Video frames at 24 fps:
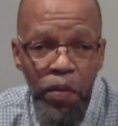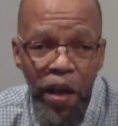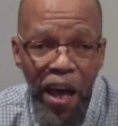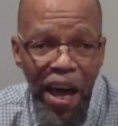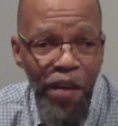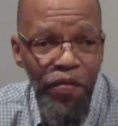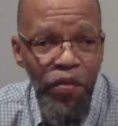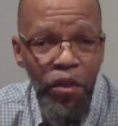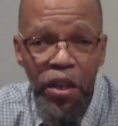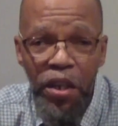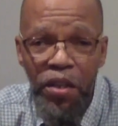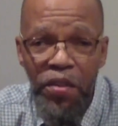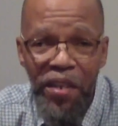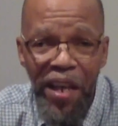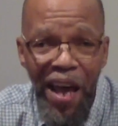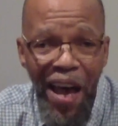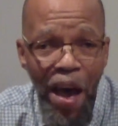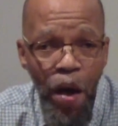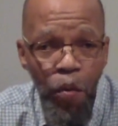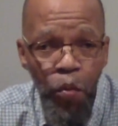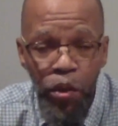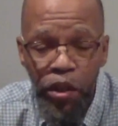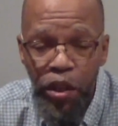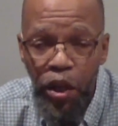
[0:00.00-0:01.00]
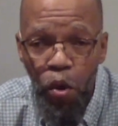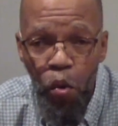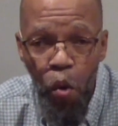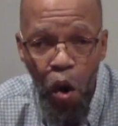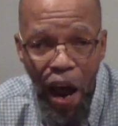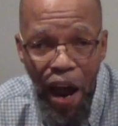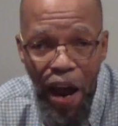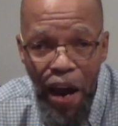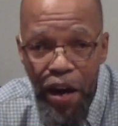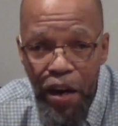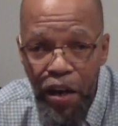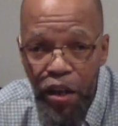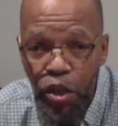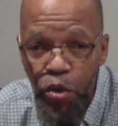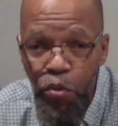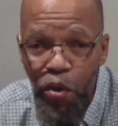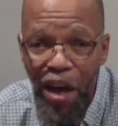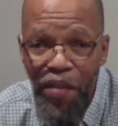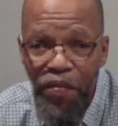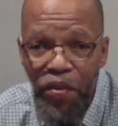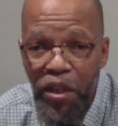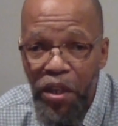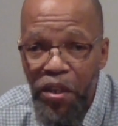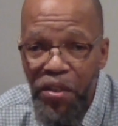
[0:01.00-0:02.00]
have a good time with the choir and you
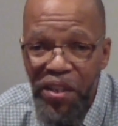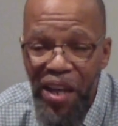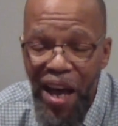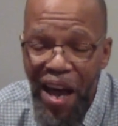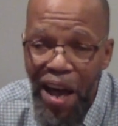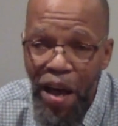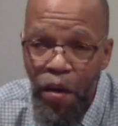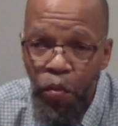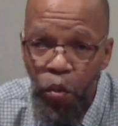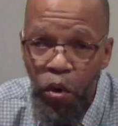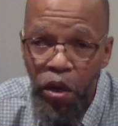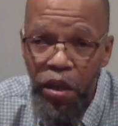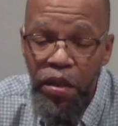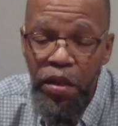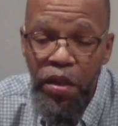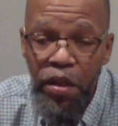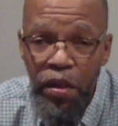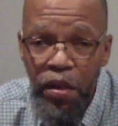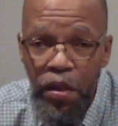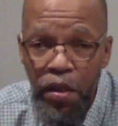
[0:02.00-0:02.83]
have a good time with,